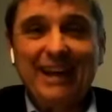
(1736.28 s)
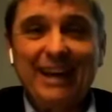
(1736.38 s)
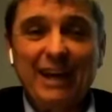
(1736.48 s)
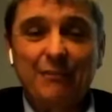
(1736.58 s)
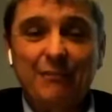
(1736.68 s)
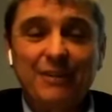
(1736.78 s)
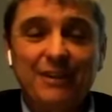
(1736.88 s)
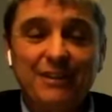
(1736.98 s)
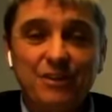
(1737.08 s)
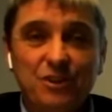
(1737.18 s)
the
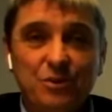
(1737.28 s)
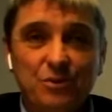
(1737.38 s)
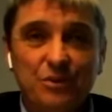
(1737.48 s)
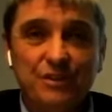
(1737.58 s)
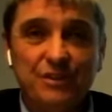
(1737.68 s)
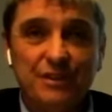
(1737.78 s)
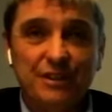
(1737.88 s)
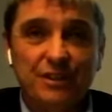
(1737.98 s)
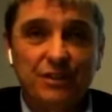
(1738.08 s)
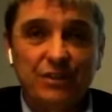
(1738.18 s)
news,
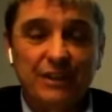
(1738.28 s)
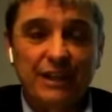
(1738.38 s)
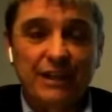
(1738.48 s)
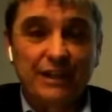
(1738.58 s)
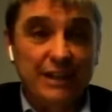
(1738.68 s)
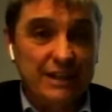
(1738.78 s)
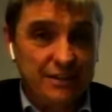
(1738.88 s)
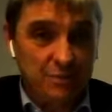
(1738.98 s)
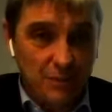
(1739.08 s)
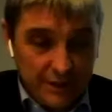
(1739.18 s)
you know, that it
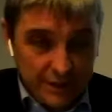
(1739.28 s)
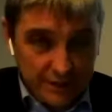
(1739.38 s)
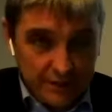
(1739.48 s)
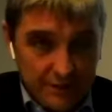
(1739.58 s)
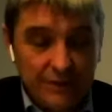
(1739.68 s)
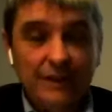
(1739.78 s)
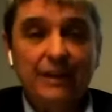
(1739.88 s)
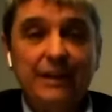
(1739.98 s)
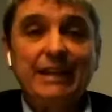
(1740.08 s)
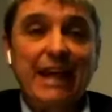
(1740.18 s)
is milder,
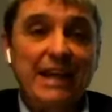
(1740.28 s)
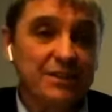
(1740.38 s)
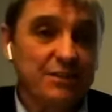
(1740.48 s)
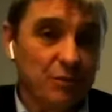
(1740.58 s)
yes,